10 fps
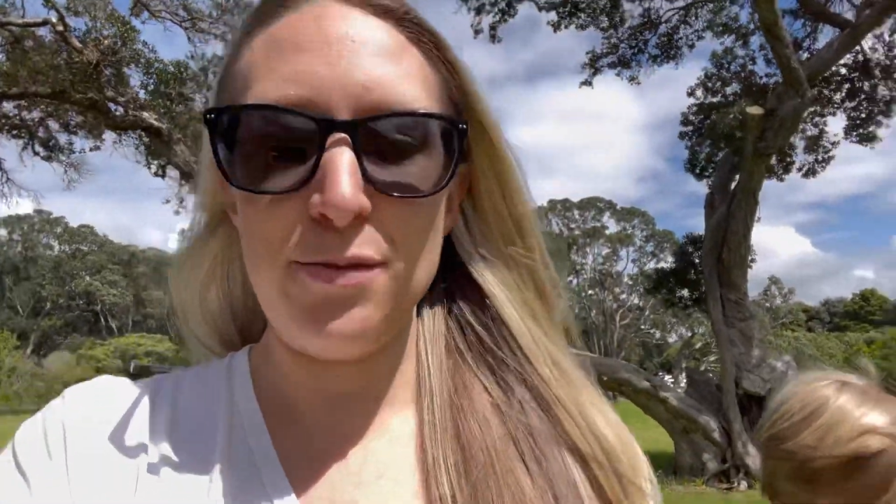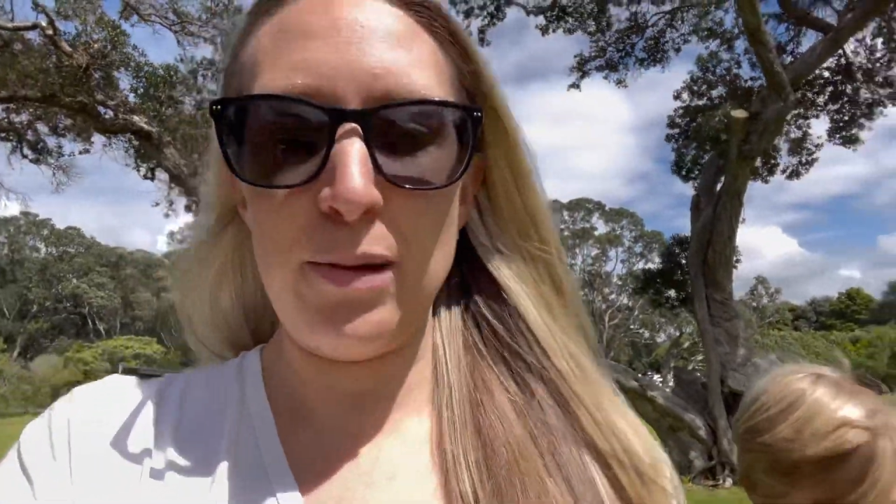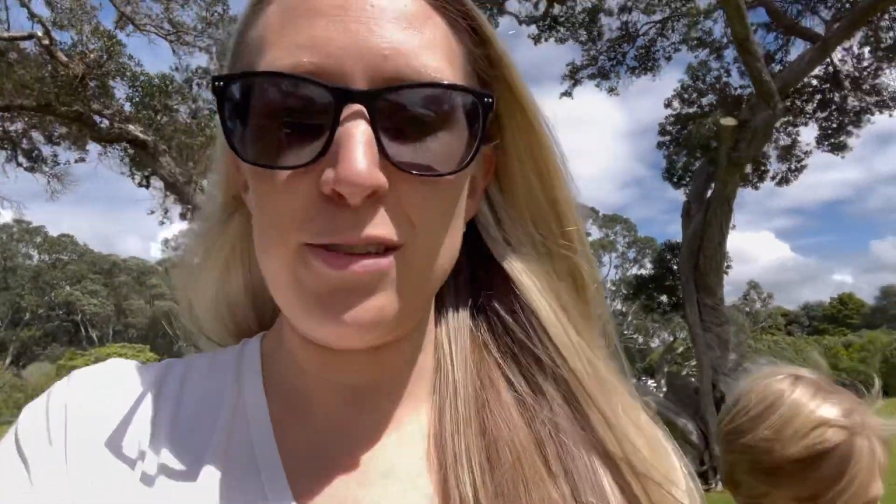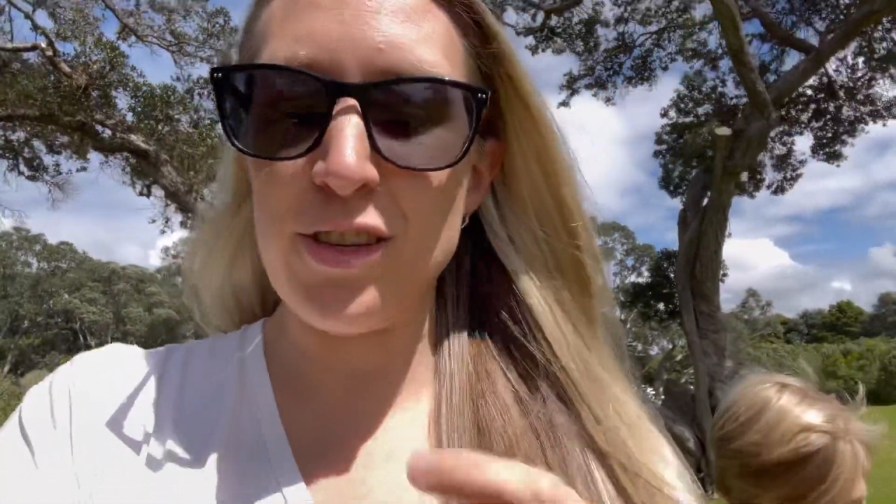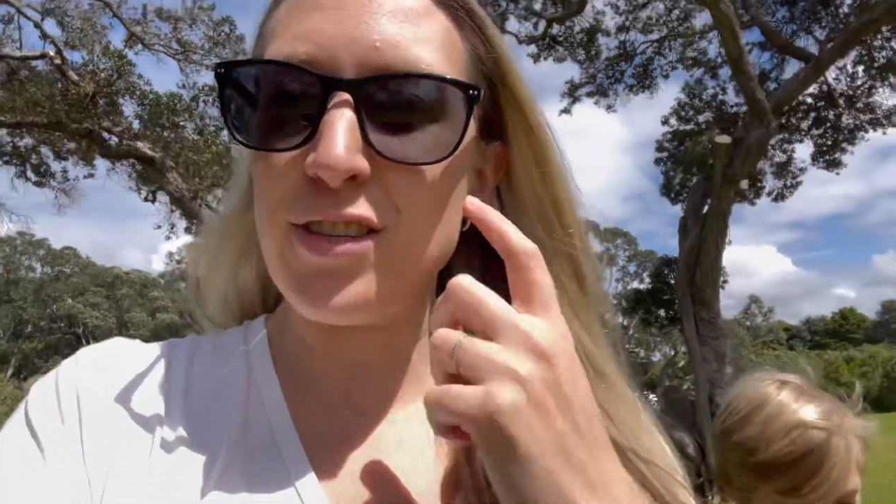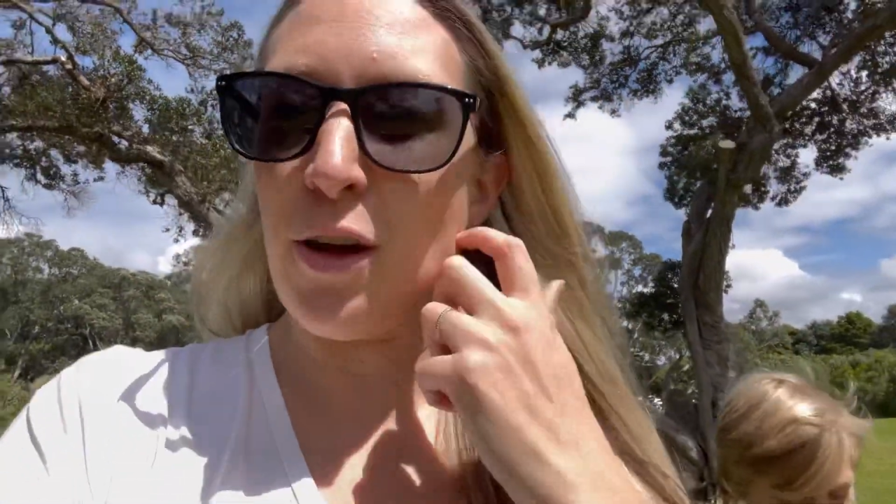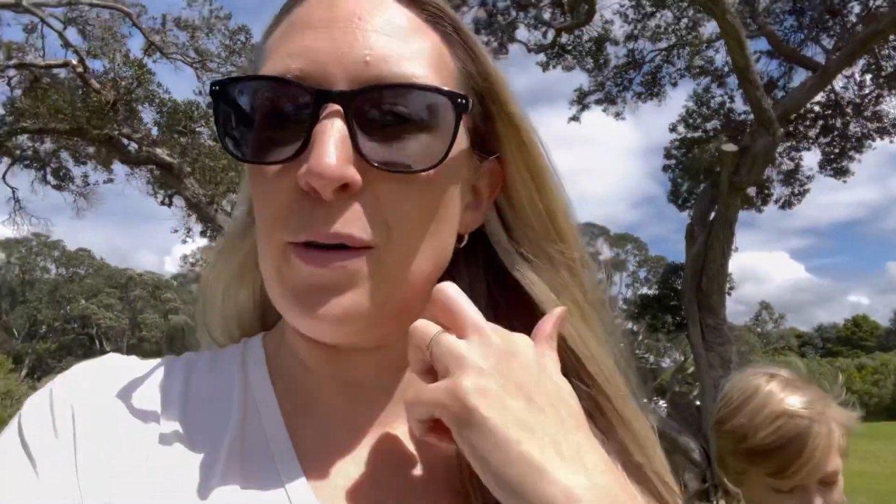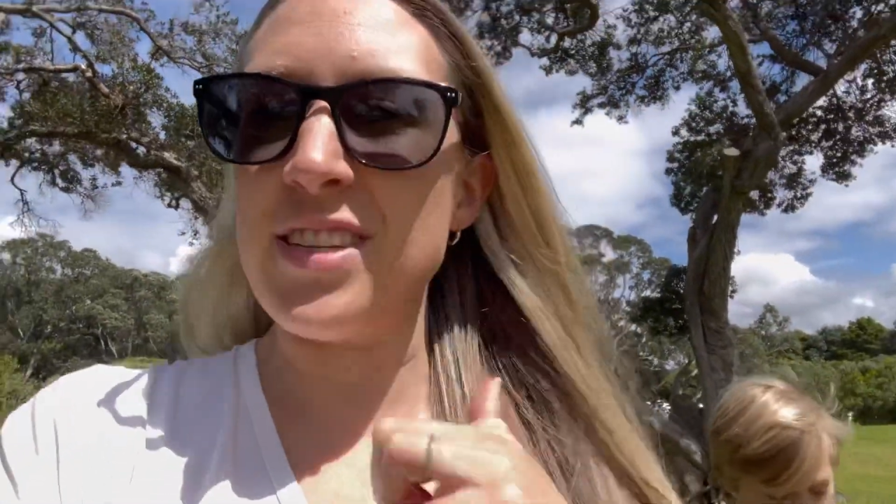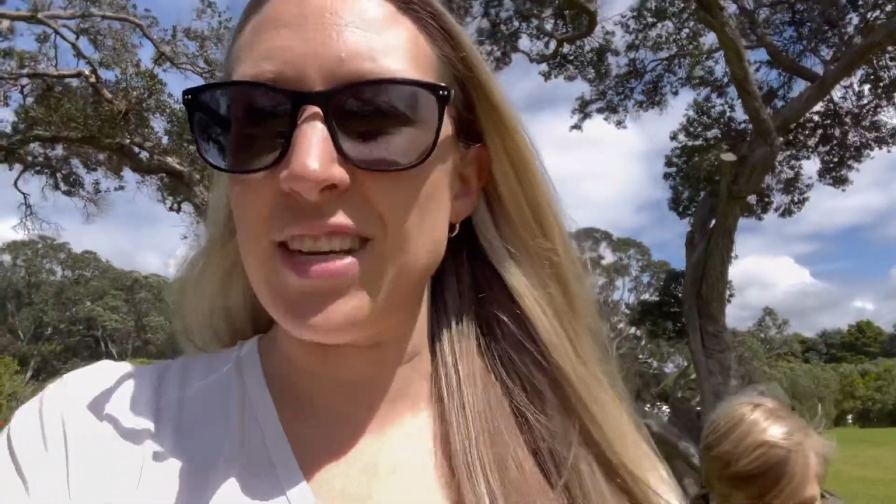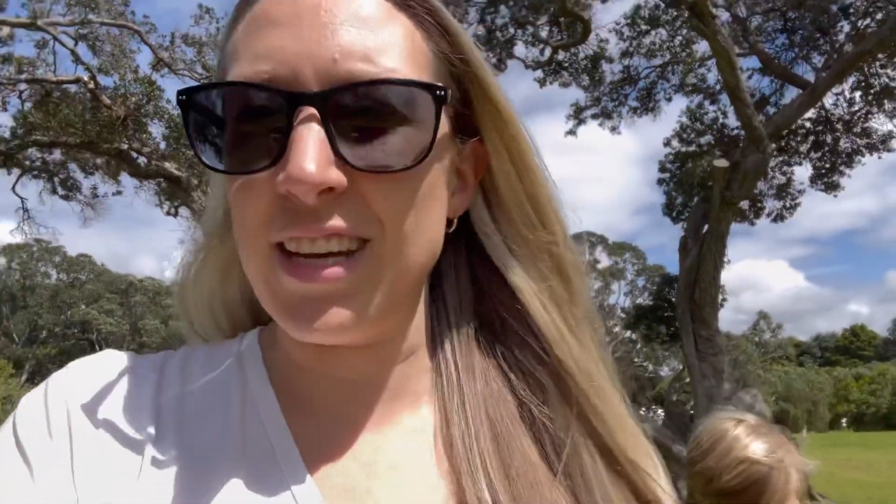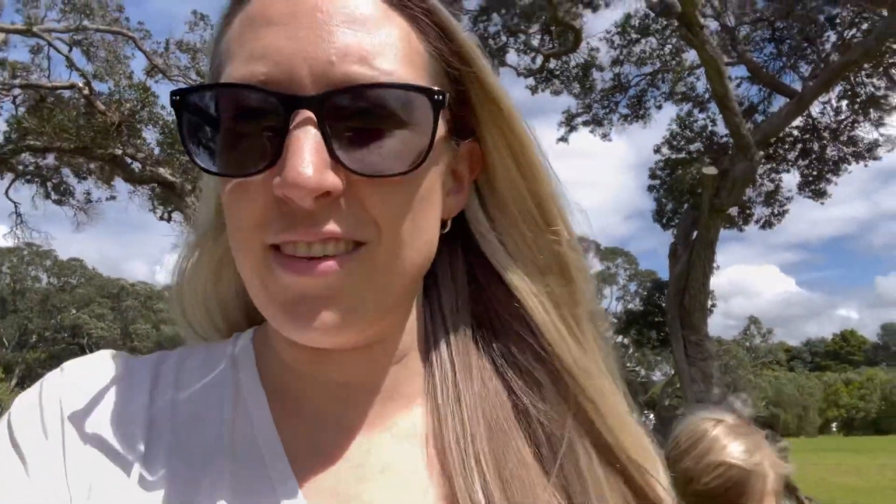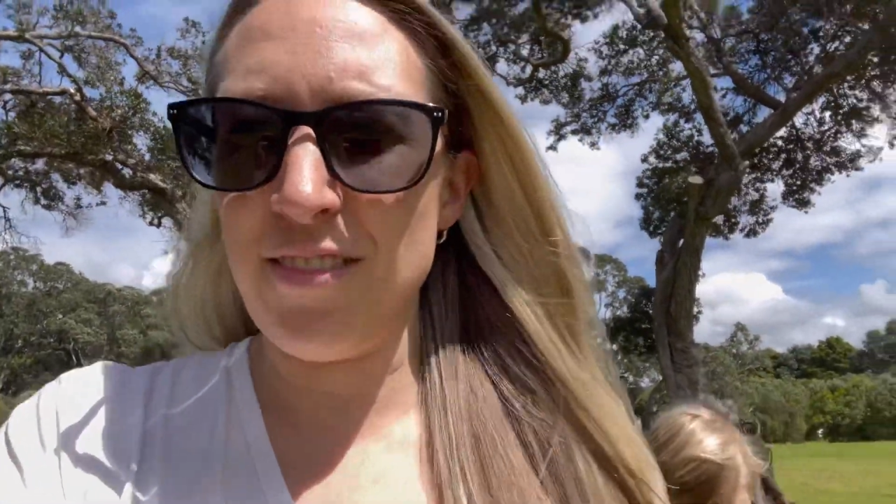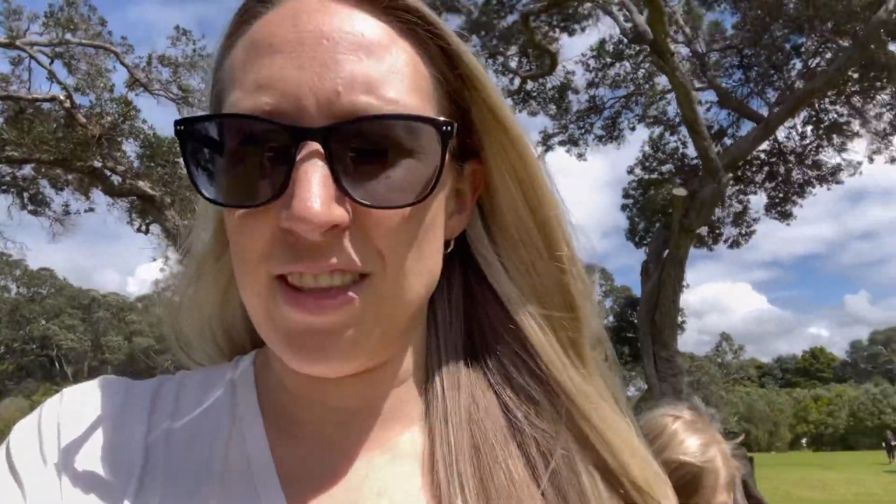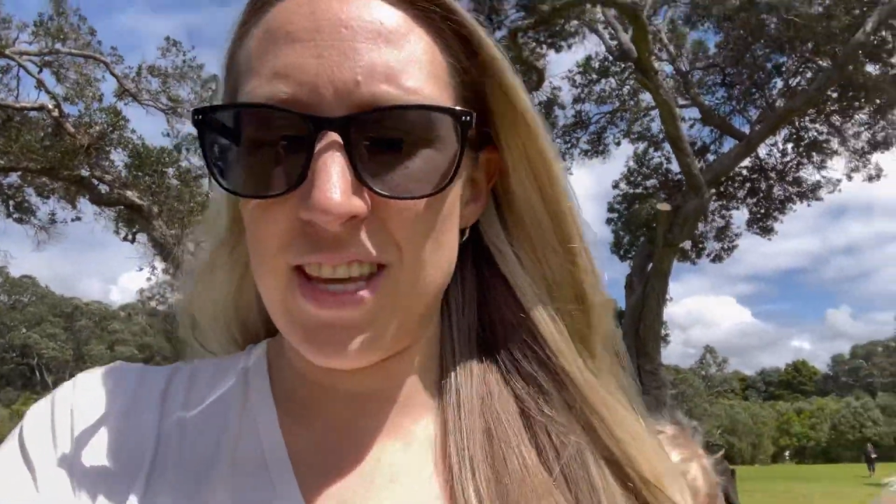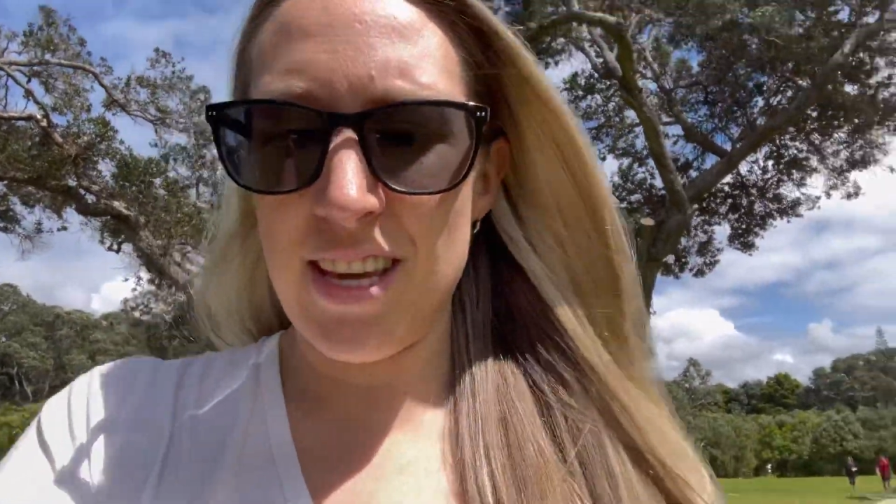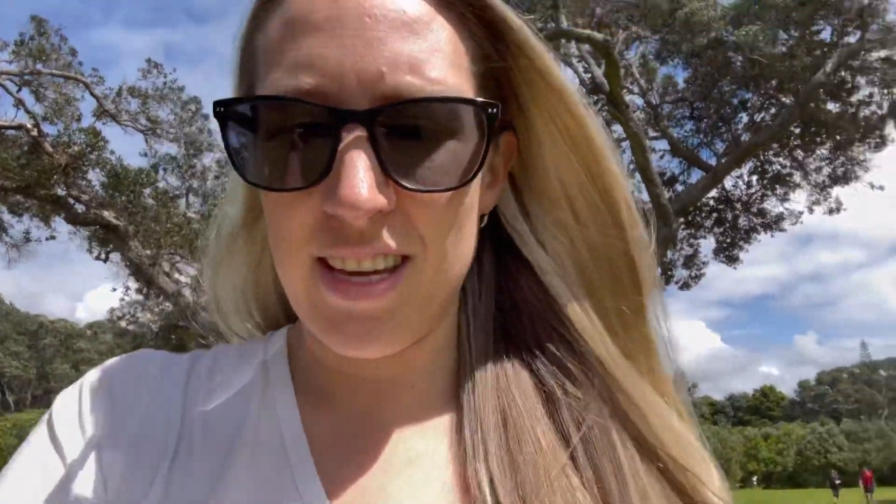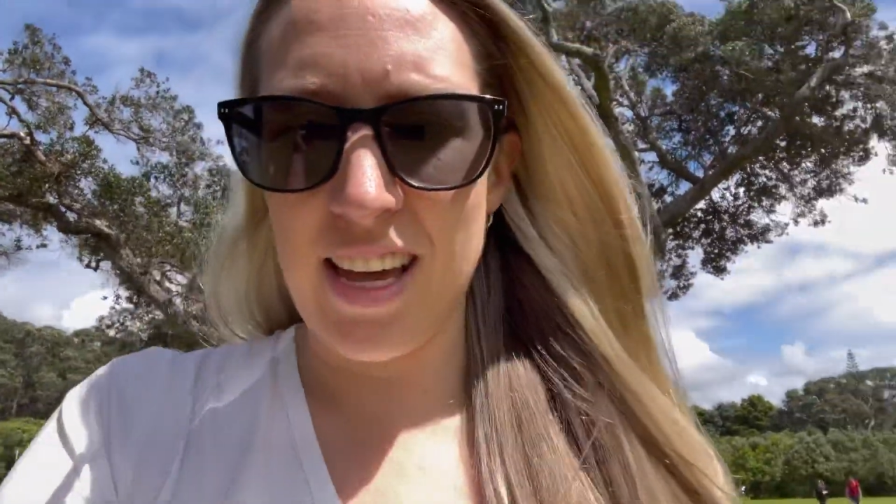we were just so excited for the